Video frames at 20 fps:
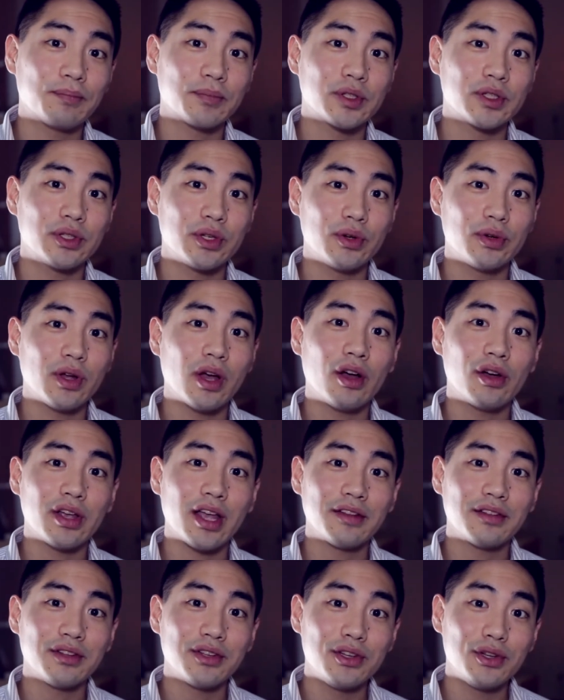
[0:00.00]
So all you
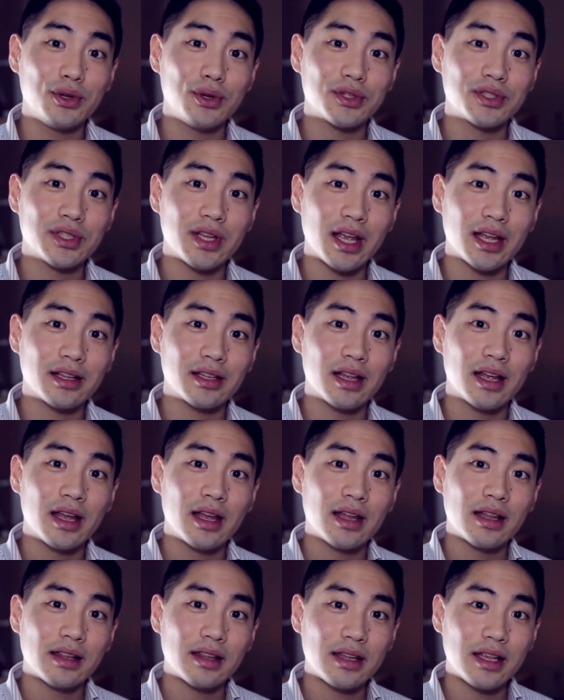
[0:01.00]
have to do is take
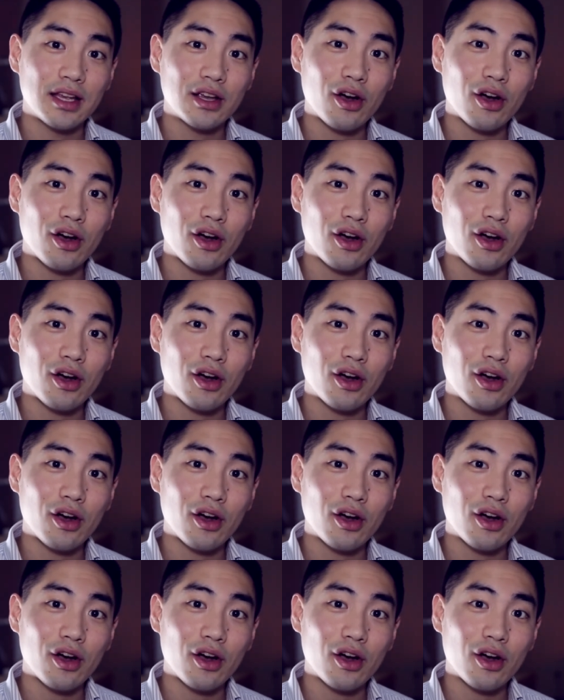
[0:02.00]
the